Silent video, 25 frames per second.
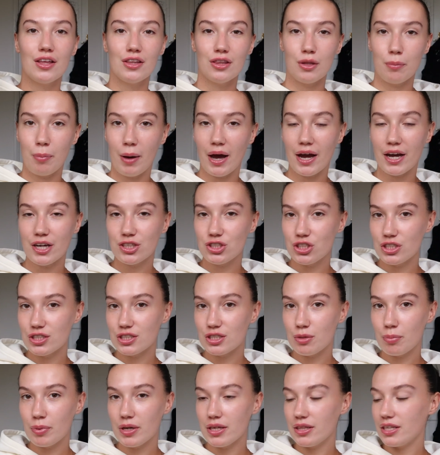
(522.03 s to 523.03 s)
the packaging
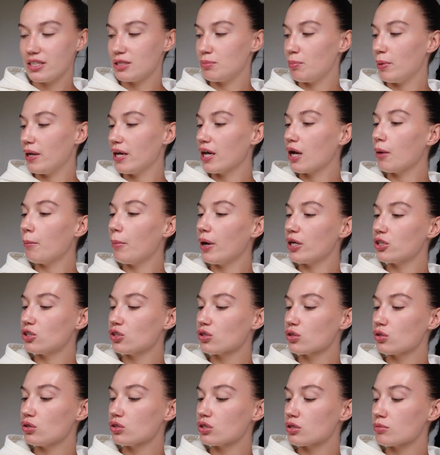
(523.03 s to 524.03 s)
to be this big but I
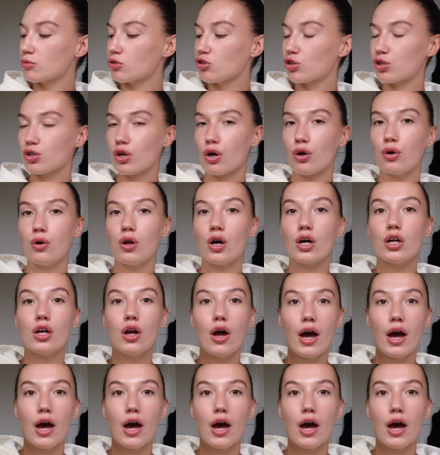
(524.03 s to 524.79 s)
just got some granola